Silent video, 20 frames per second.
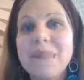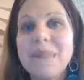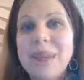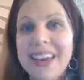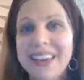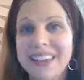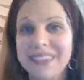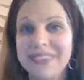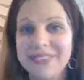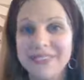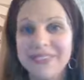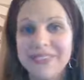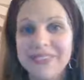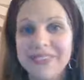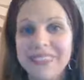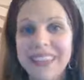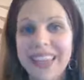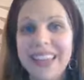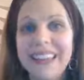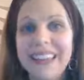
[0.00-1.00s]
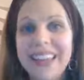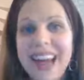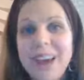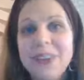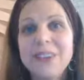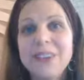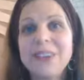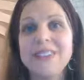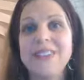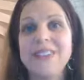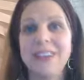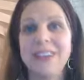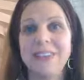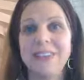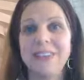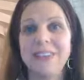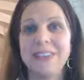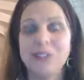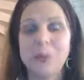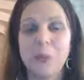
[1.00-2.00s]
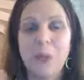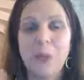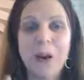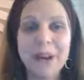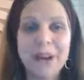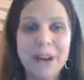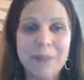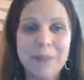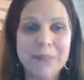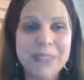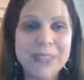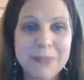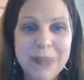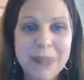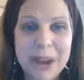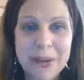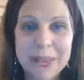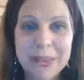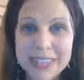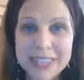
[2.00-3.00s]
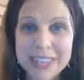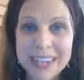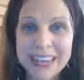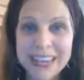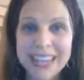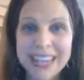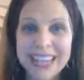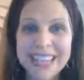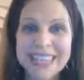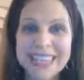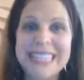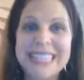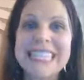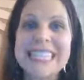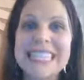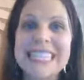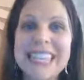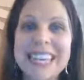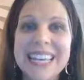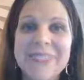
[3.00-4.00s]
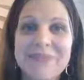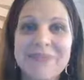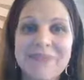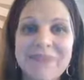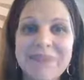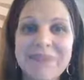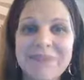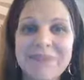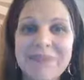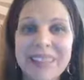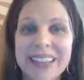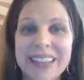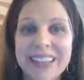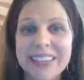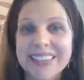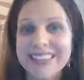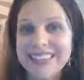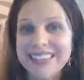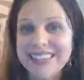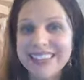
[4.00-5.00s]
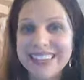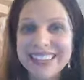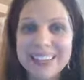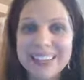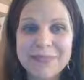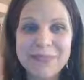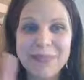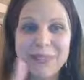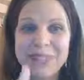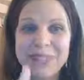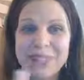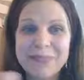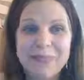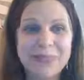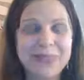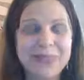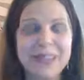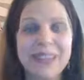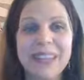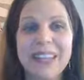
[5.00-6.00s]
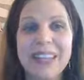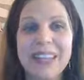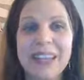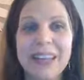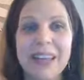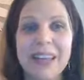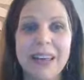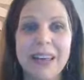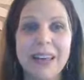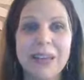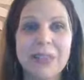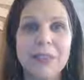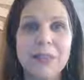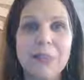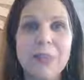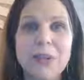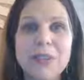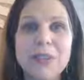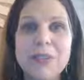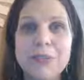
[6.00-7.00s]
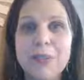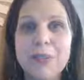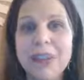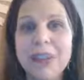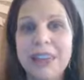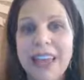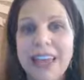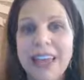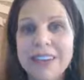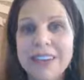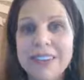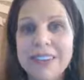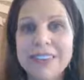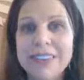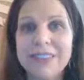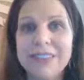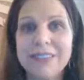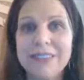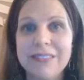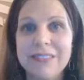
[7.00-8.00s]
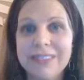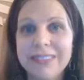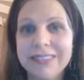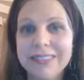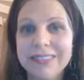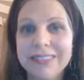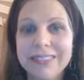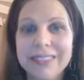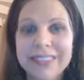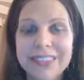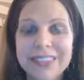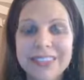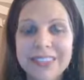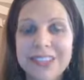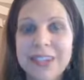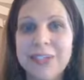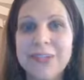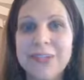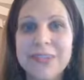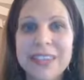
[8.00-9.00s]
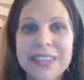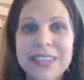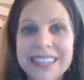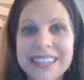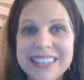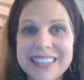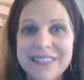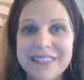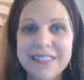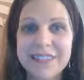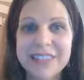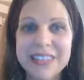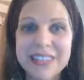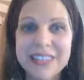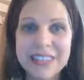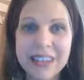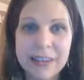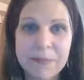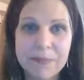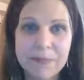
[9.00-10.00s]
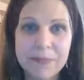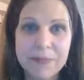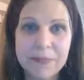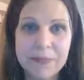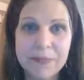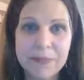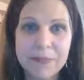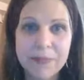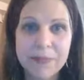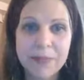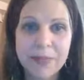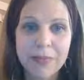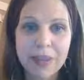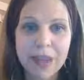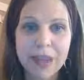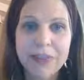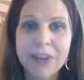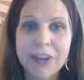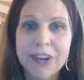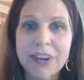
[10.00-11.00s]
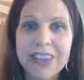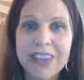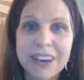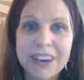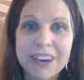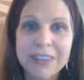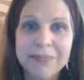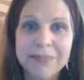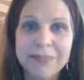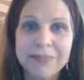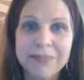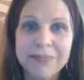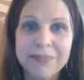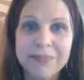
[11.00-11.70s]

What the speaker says: about it. Allow yourself to walk up the spiral staircase and see it, and see the multiple layers and degrees and vista of your year.